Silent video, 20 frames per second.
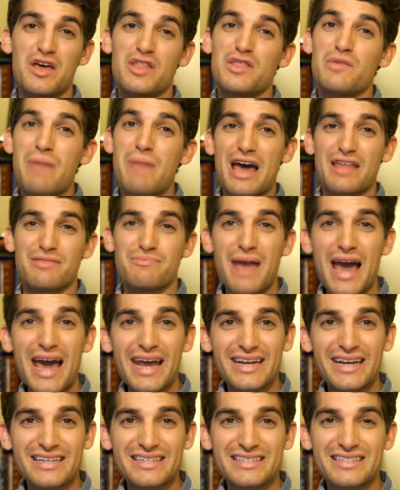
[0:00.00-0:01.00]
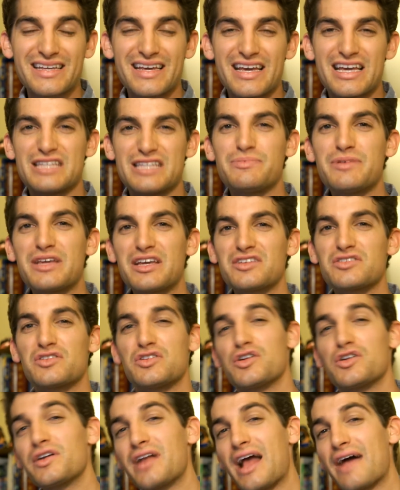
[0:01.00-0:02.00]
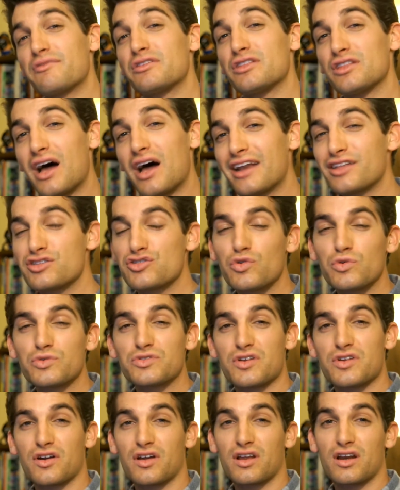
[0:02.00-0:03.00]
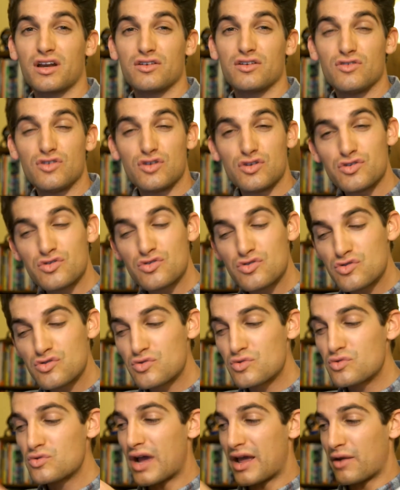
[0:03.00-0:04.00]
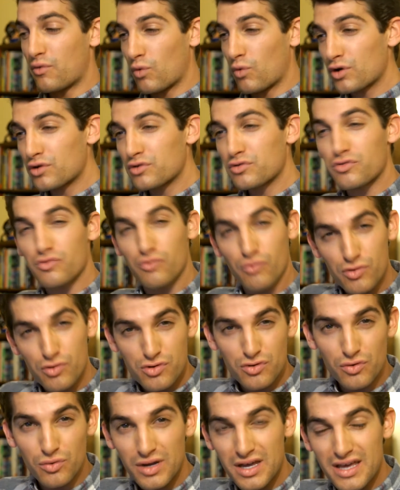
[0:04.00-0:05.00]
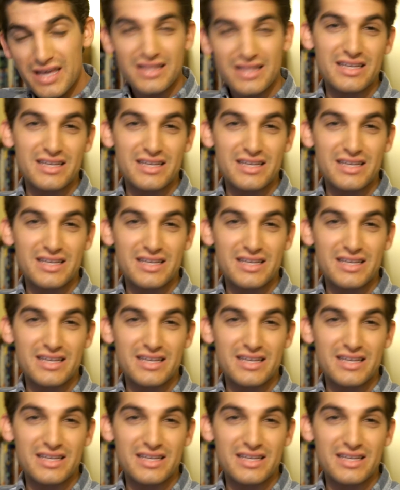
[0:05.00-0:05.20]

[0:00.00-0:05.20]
The mathematics is because you're going to have a lot of tools that are going to do and work through